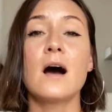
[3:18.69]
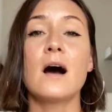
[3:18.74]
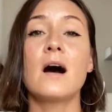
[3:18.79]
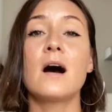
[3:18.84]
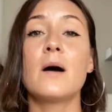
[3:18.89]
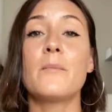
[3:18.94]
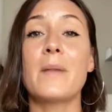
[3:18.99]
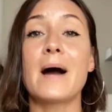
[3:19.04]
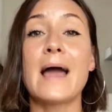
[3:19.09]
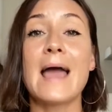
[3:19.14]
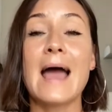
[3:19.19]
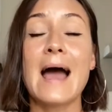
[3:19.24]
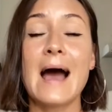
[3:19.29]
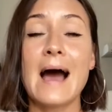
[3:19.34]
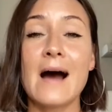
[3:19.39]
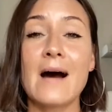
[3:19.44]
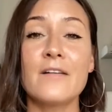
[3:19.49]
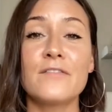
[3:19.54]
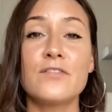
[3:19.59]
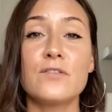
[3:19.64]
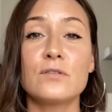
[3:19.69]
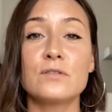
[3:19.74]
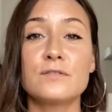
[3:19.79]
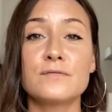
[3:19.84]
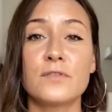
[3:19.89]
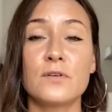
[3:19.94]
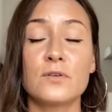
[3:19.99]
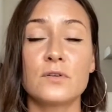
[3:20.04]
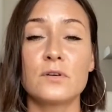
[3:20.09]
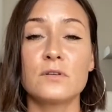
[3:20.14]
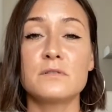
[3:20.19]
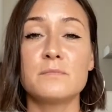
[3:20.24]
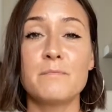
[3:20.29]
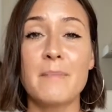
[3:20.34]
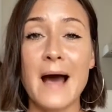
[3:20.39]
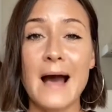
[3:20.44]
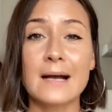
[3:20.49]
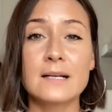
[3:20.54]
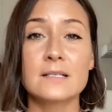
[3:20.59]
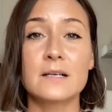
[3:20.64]
um, I have those photos
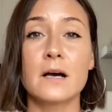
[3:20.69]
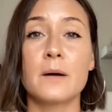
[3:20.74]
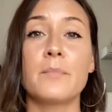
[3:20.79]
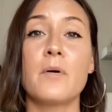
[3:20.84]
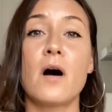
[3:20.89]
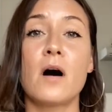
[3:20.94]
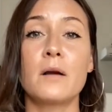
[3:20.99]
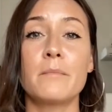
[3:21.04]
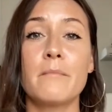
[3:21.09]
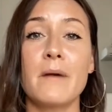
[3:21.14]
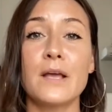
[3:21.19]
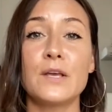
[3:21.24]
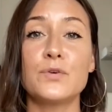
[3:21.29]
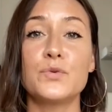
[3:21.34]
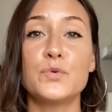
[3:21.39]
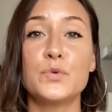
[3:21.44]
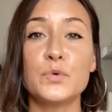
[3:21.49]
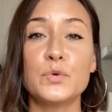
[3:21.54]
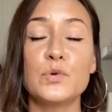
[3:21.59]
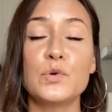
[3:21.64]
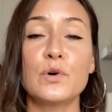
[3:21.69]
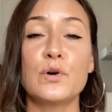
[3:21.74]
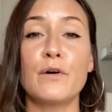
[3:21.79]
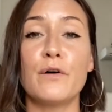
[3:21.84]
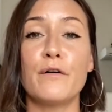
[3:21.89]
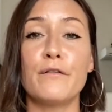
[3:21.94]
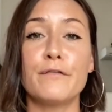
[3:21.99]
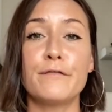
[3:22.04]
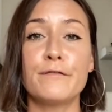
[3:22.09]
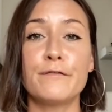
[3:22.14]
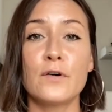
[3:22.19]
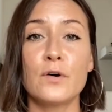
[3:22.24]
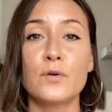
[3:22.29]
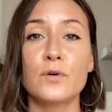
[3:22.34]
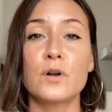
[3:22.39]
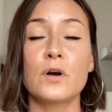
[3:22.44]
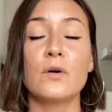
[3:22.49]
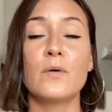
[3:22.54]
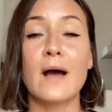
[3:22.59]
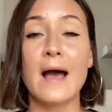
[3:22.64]
backed up on my Google
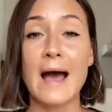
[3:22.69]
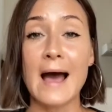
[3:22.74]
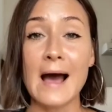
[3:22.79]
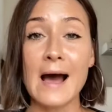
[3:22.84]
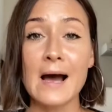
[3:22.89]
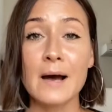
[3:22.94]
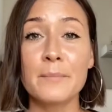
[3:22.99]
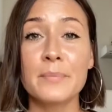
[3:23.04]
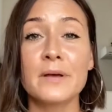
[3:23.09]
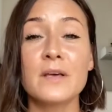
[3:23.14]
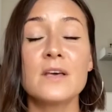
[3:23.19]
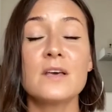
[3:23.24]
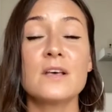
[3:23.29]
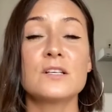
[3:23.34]
Photo app.